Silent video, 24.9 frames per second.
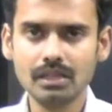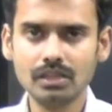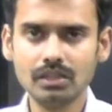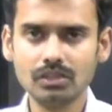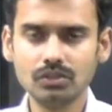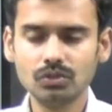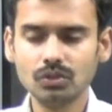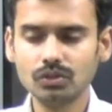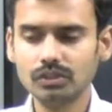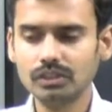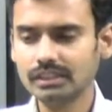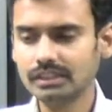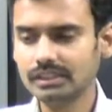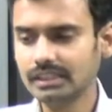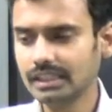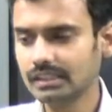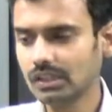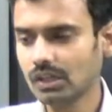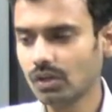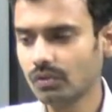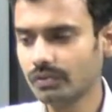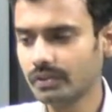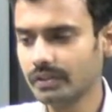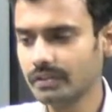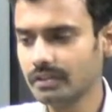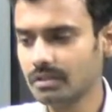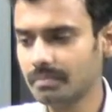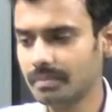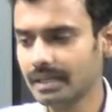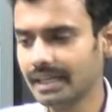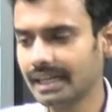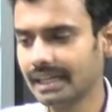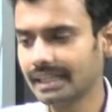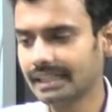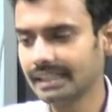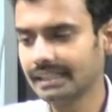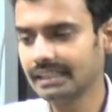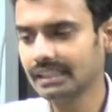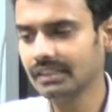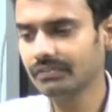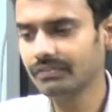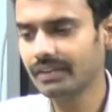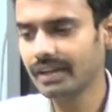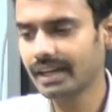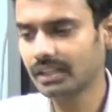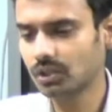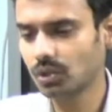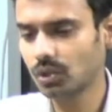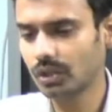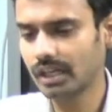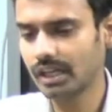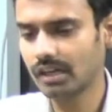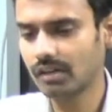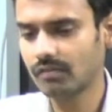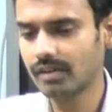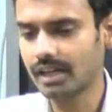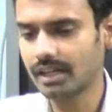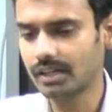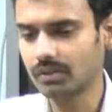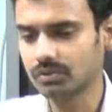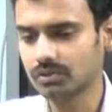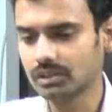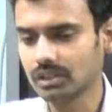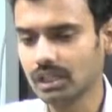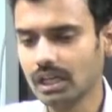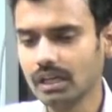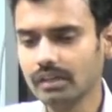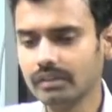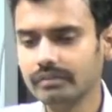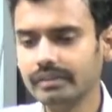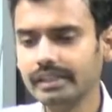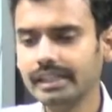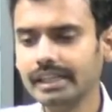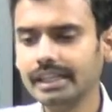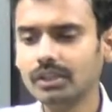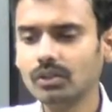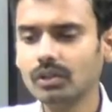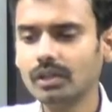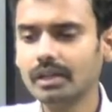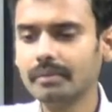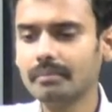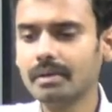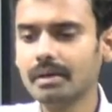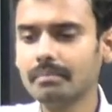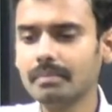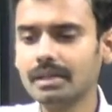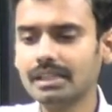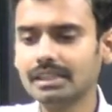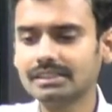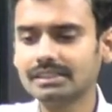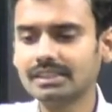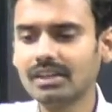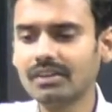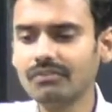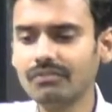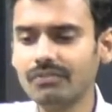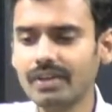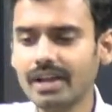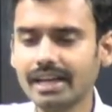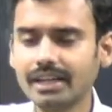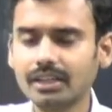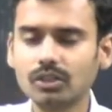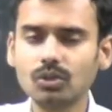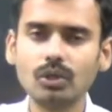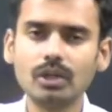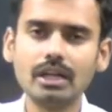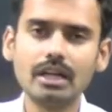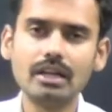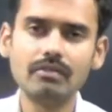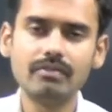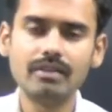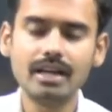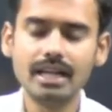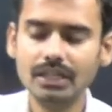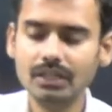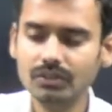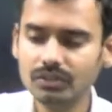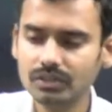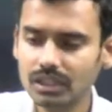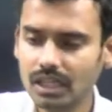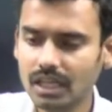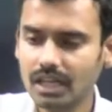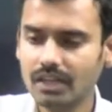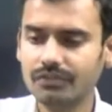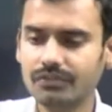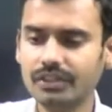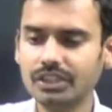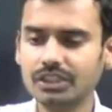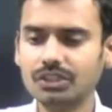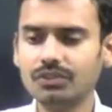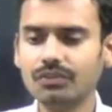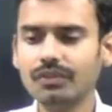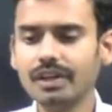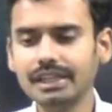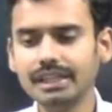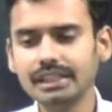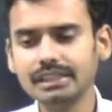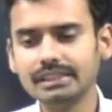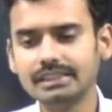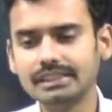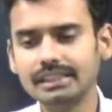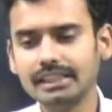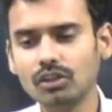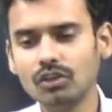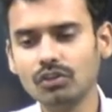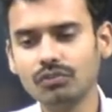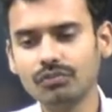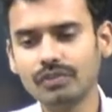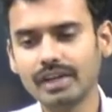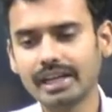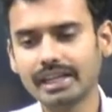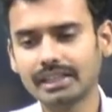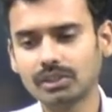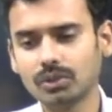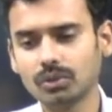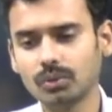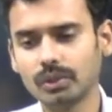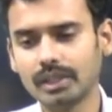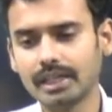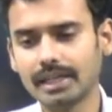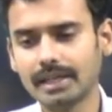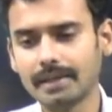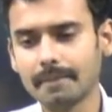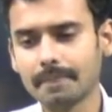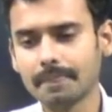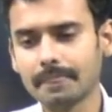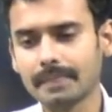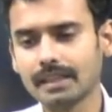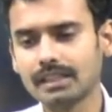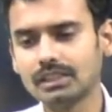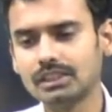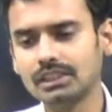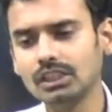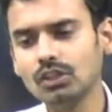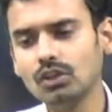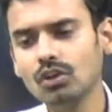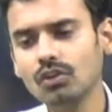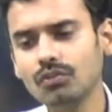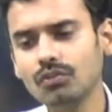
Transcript: So this is how we will be getting the factorial values. We need to remember some factorial values. First one is 0 factorial. 0